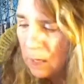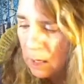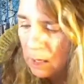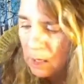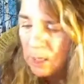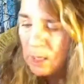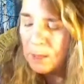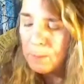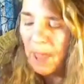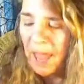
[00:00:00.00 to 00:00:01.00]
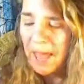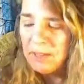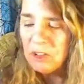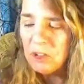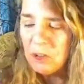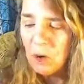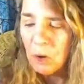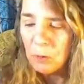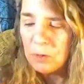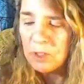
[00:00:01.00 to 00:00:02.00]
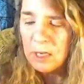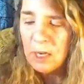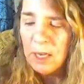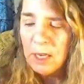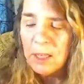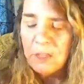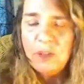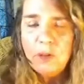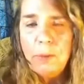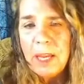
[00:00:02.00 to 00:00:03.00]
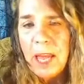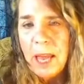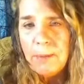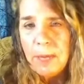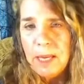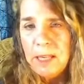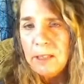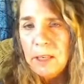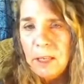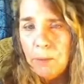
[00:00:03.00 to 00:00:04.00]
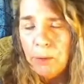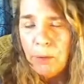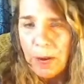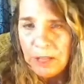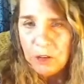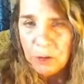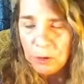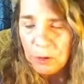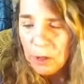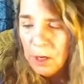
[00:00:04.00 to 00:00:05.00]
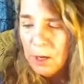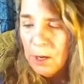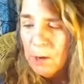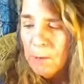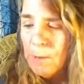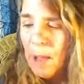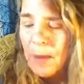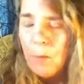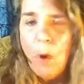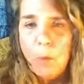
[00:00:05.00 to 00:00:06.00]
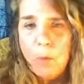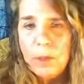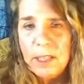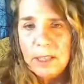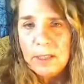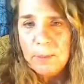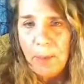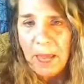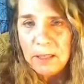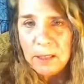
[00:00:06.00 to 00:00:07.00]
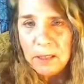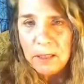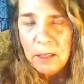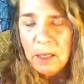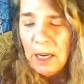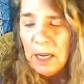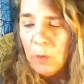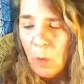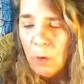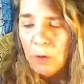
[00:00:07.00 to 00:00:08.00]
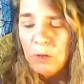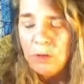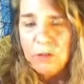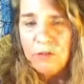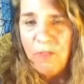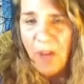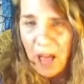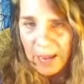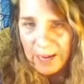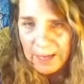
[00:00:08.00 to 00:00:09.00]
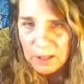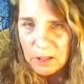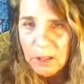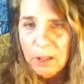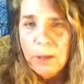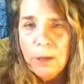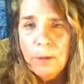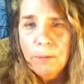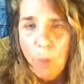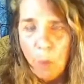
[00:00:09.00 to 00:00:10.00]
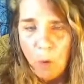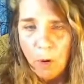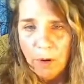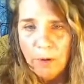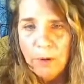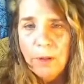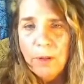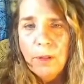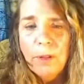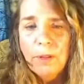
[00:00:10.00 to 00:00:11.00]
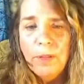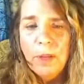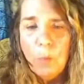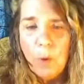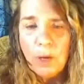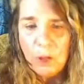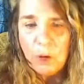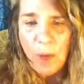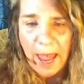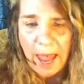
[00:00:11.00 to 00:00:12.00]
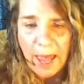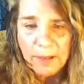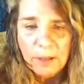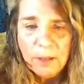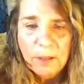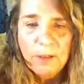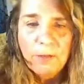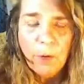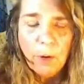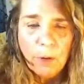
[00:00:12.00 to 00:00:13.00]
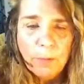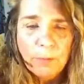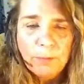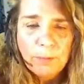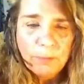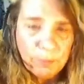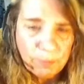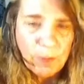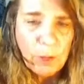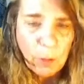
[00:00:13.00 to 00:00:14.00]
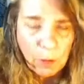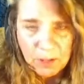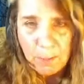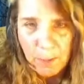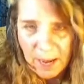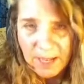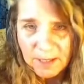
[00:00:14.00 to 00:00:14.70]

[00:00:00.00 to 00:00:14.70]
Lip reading: The past shows that you became easily pressured by what was expected in order to find more than what you had for your space.